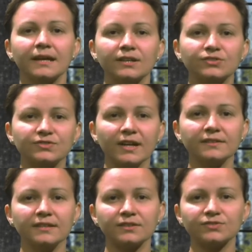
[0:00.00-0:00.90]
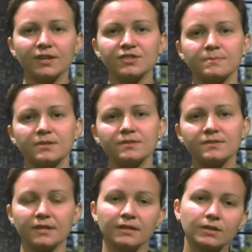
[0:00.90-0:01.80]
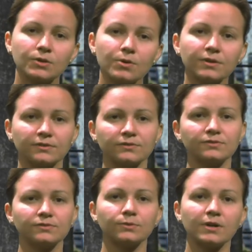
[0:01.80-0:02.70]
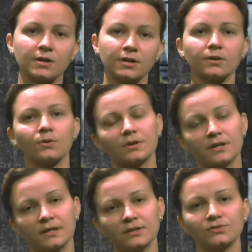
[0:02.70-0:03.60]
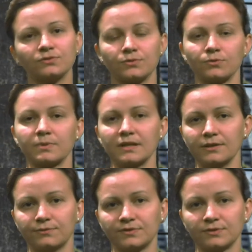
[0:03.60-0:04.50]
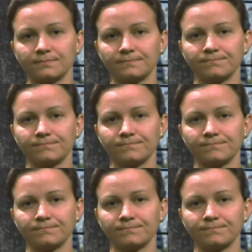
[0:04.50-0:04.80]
stating assessments in accordance to her or his true beliefs.